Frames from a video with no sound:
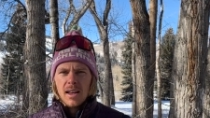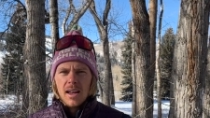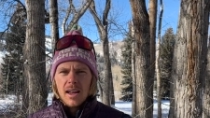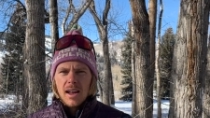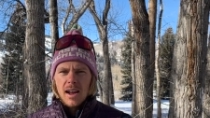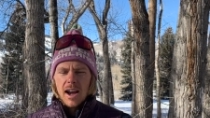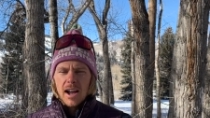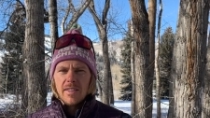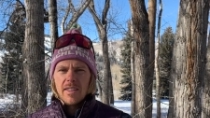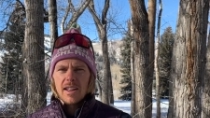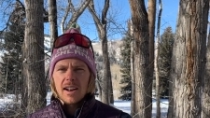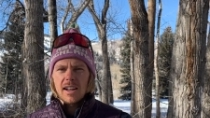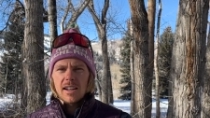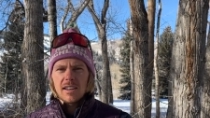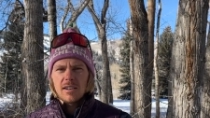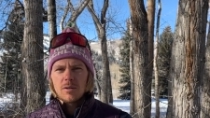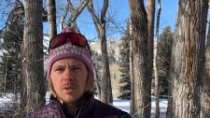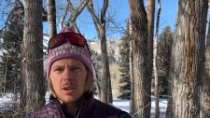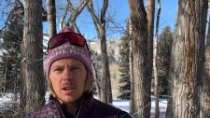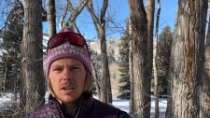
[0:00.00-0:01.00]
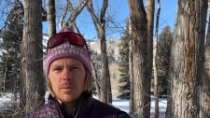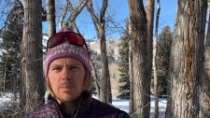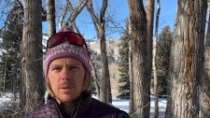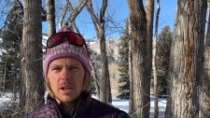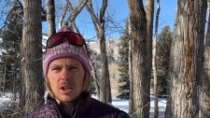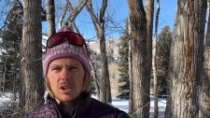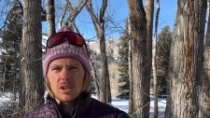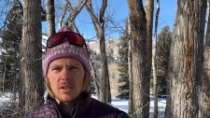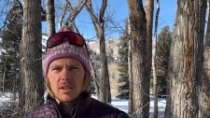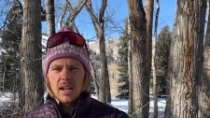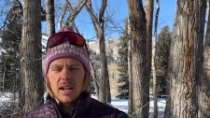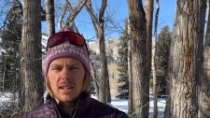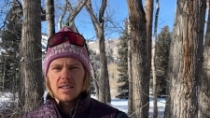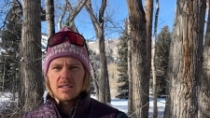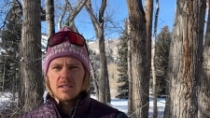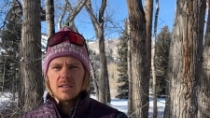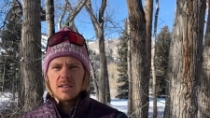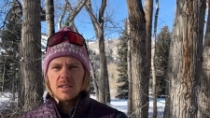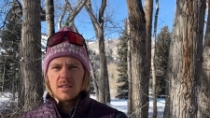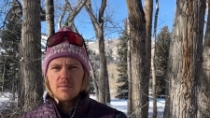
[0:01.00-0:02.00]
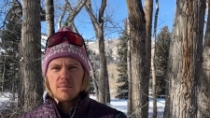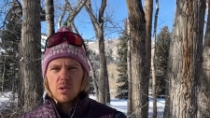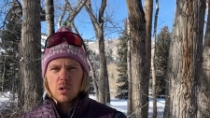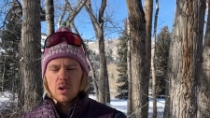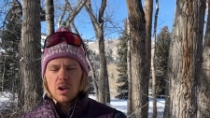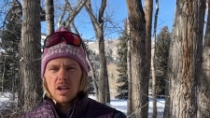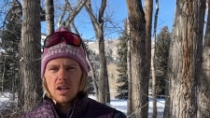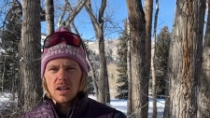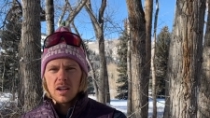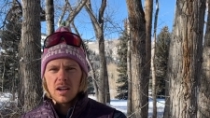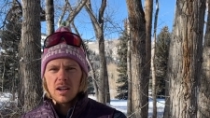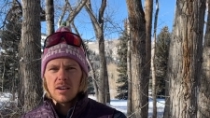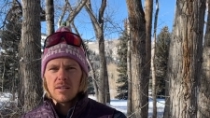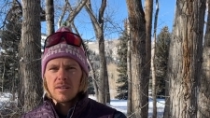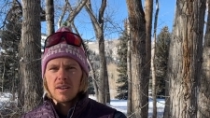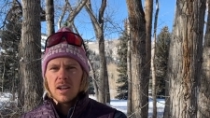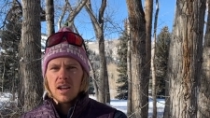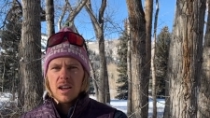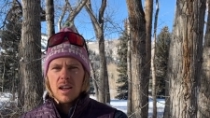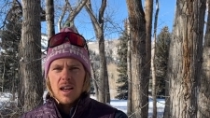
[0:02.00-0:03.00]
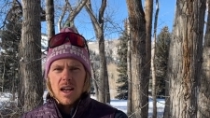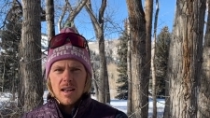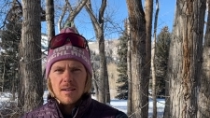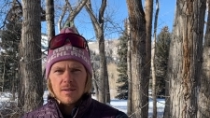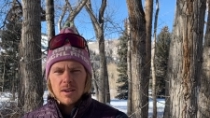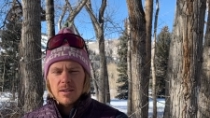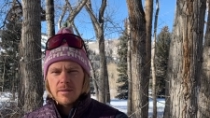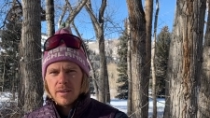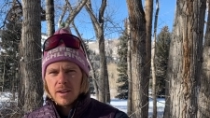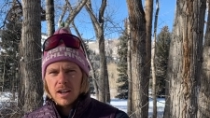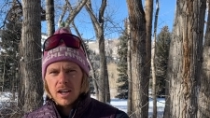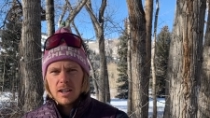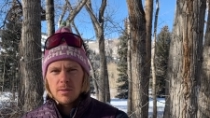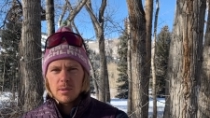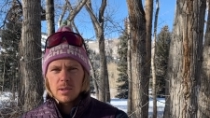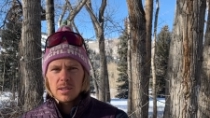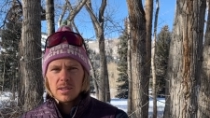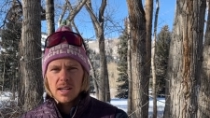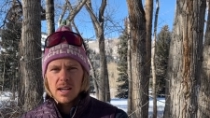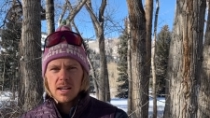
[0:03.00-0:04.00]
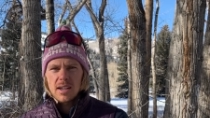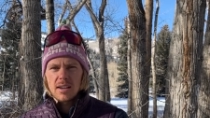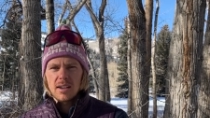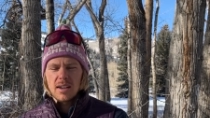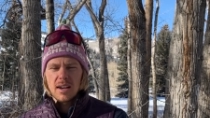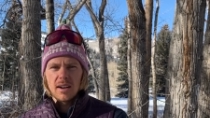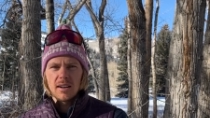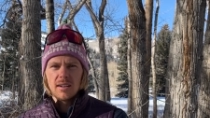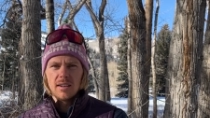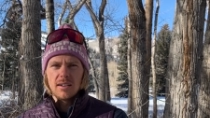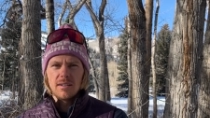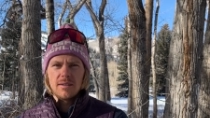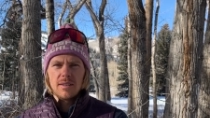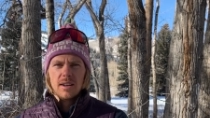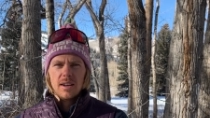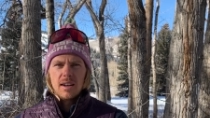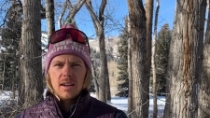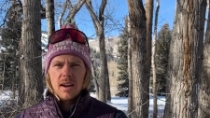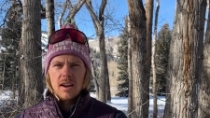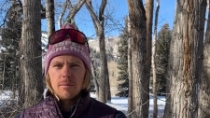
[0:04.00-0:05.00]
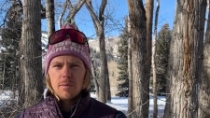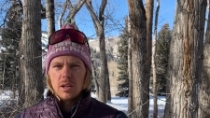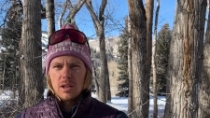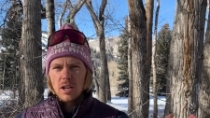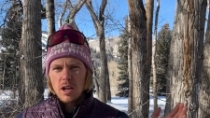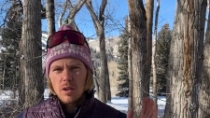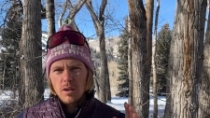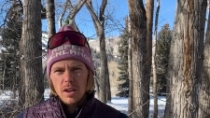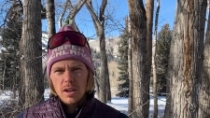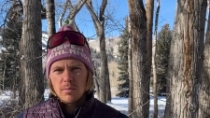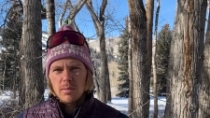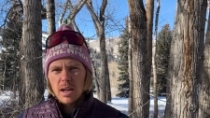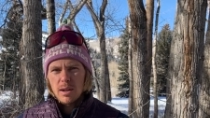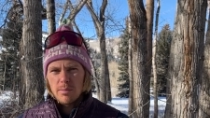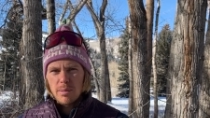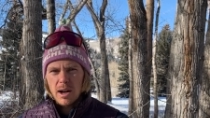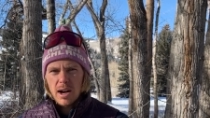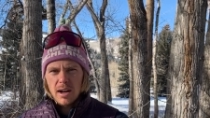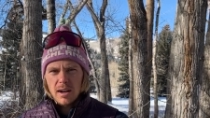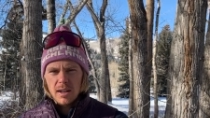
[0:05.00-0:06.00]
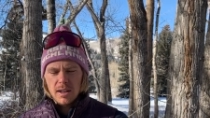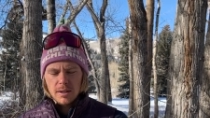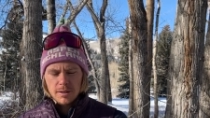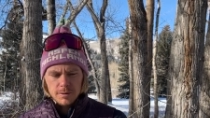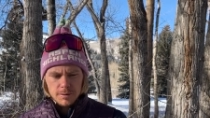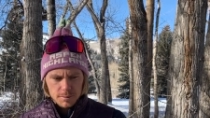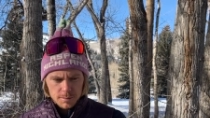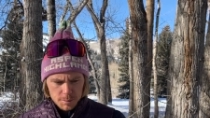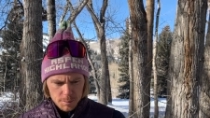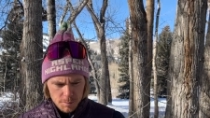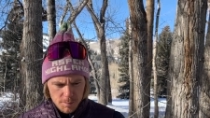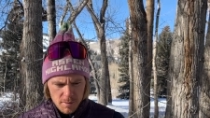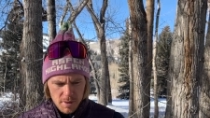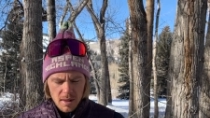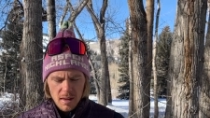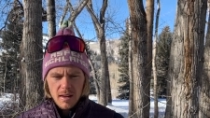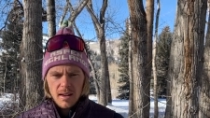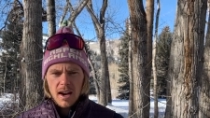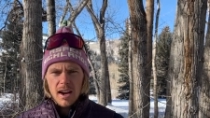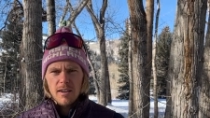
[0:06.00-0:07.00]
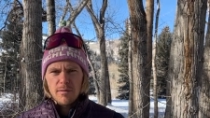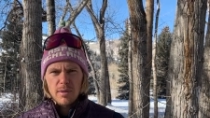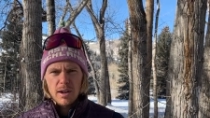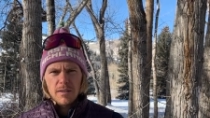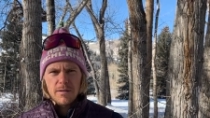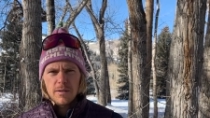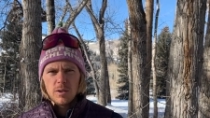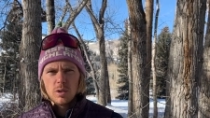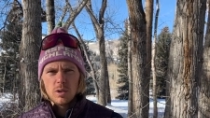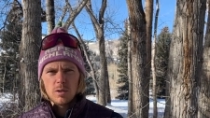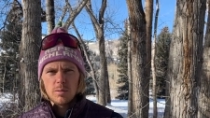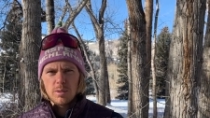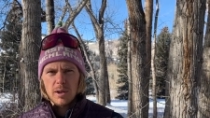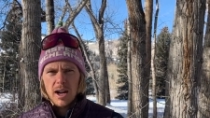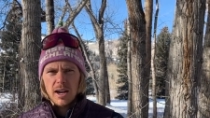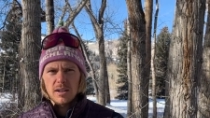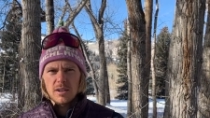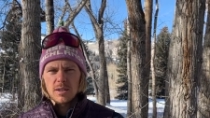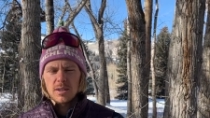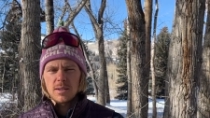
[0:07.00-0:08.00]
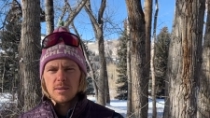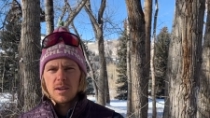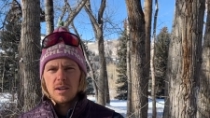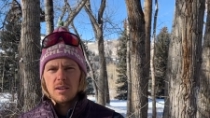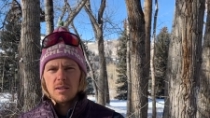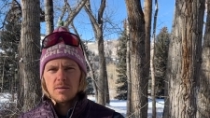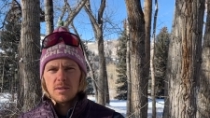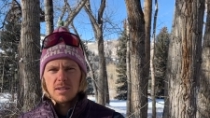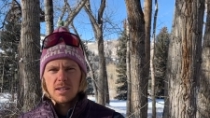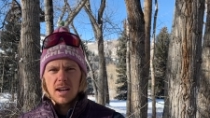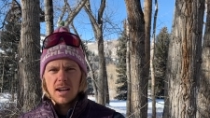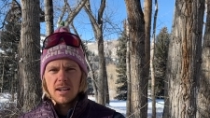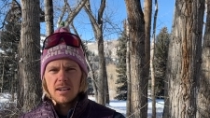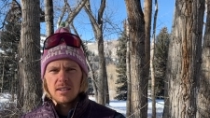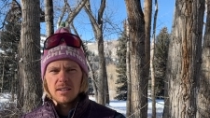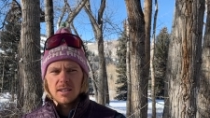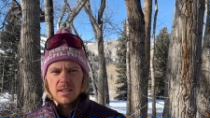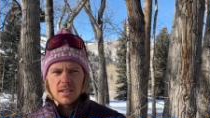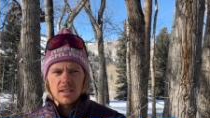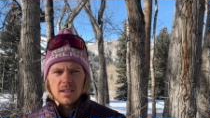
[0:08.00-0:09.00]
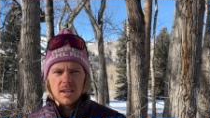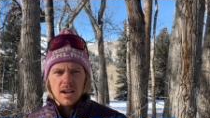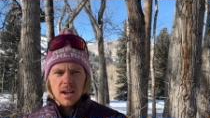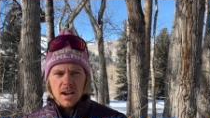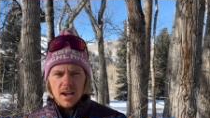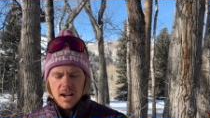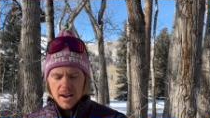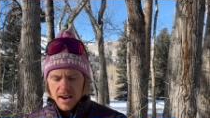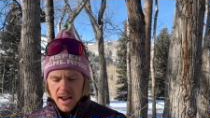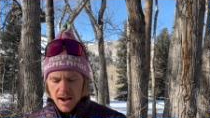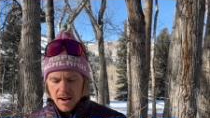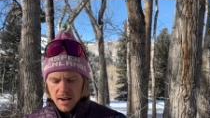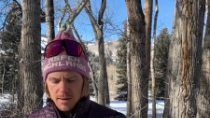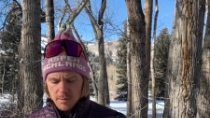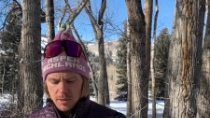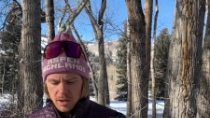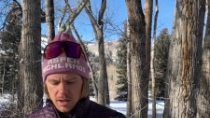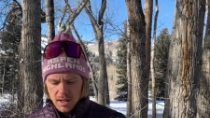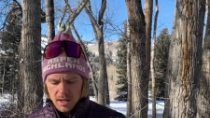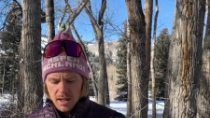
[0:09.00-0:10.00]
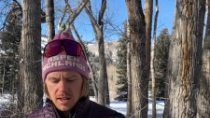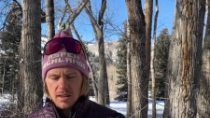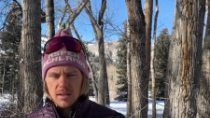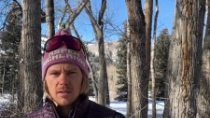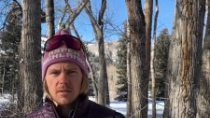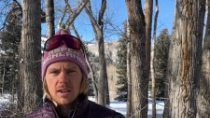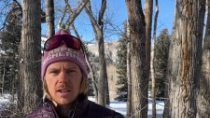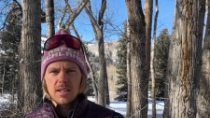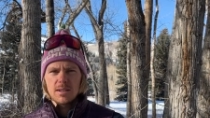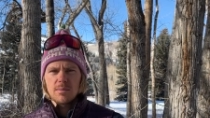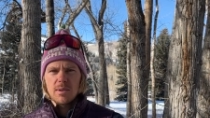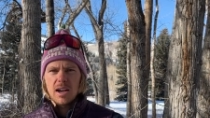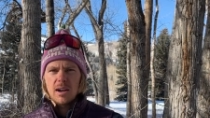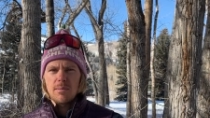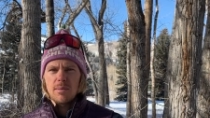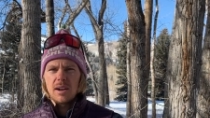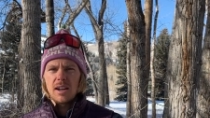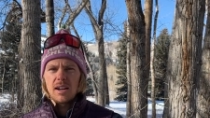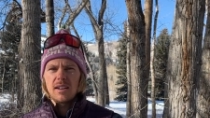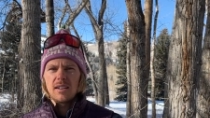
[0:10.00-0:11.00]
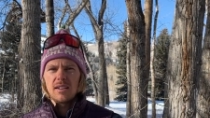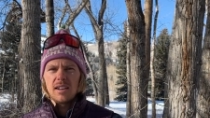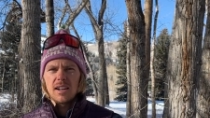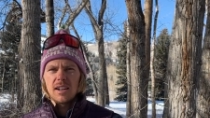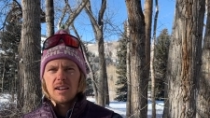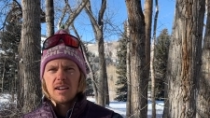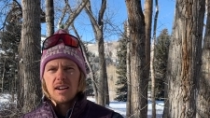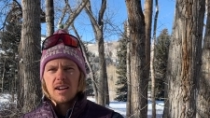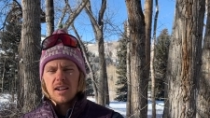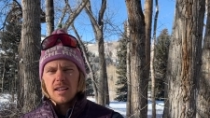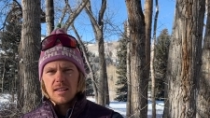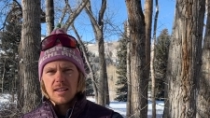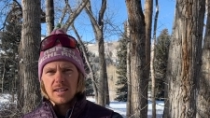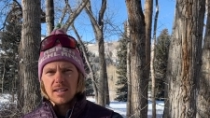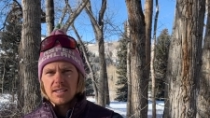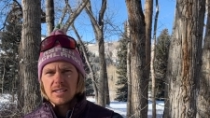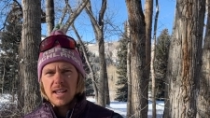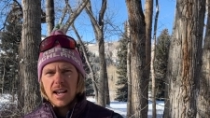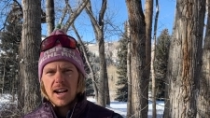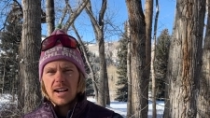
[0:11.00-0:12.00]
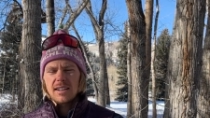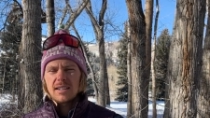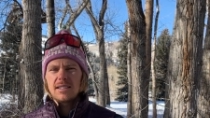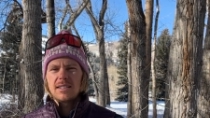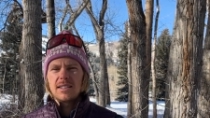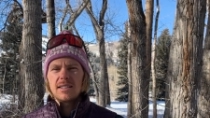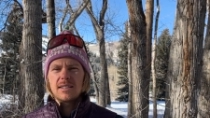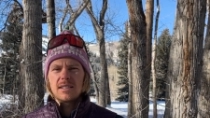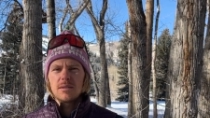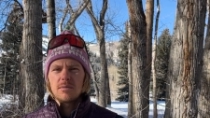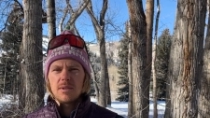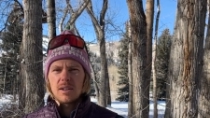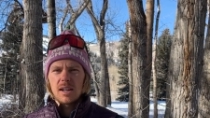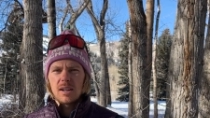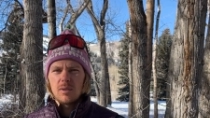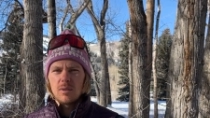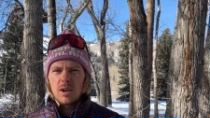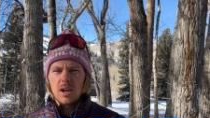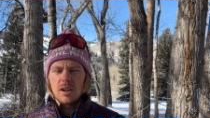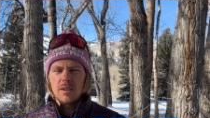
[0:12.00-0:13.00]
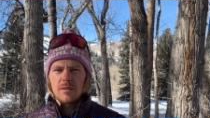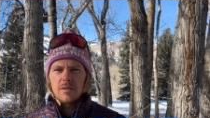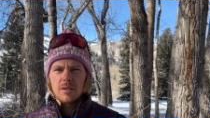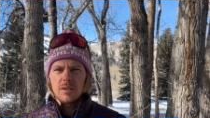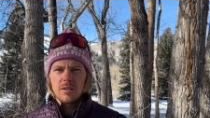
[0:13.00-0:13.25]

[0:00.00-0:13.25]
And then I can really picture that so that the morning of, every variable is taken care of. I've been loading my body. I have my fuel practice all dialed in. And now I'm looking at the race map and I can get the exact system that I want for the